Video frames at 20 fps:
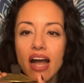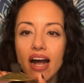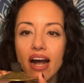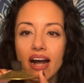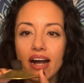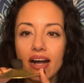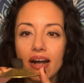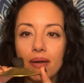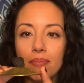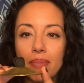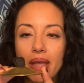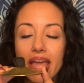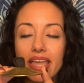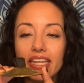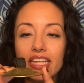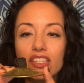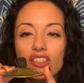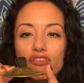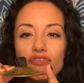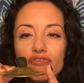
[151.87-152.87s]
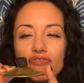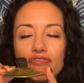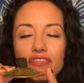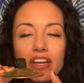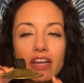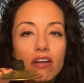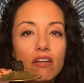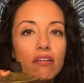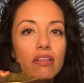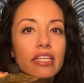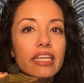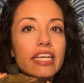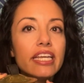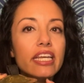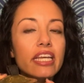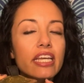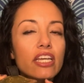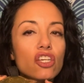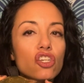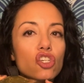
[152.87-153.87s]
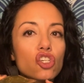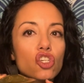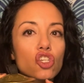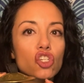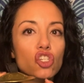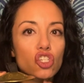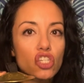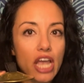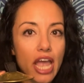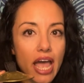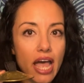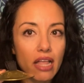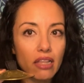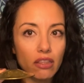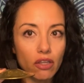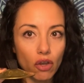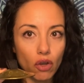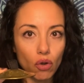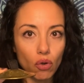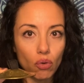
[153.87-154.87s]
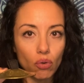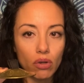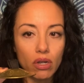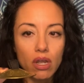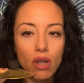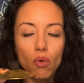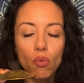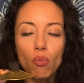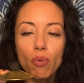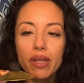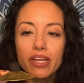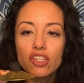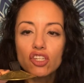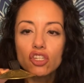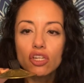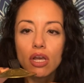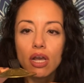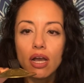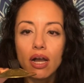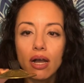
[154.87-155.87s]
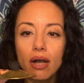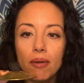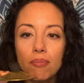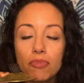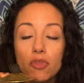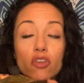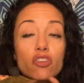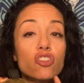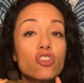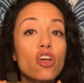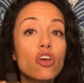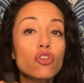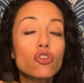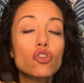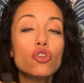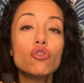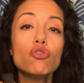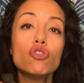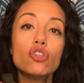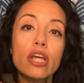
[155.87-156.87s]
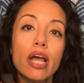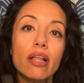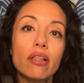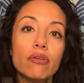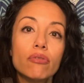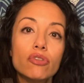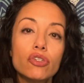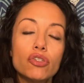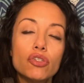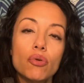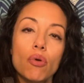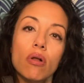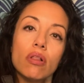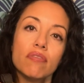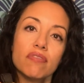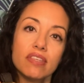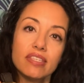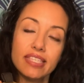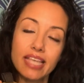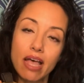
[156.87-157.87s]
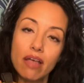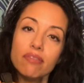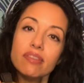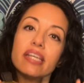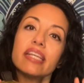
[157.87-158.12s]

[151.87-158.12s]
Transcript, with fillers: um, and it's fairly shallow, which um, that's not too shallow to do all of the sounds.